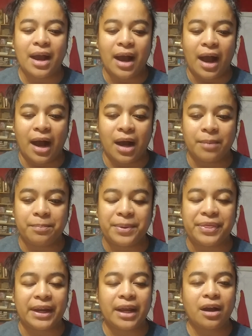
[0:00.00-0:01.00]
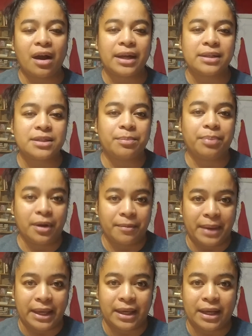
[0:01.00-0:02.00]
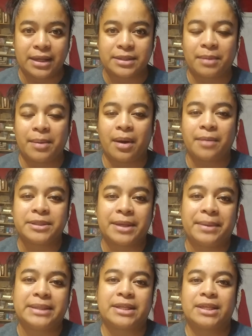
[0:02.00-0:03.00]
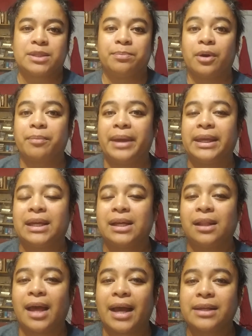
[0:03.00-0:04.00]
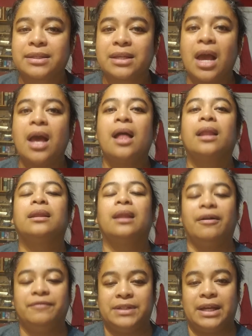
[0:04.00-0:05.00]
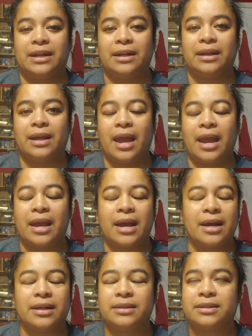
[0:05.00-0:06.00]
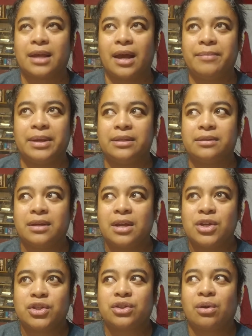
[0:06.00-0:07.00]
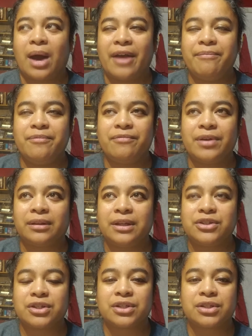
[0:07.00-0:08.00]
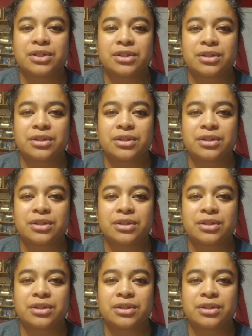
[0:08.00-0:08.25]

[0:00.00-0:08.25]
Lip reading: But then I got into bookmaking because my mom sent me to this bookmaking class. Loved it. And I mean, so I've really just,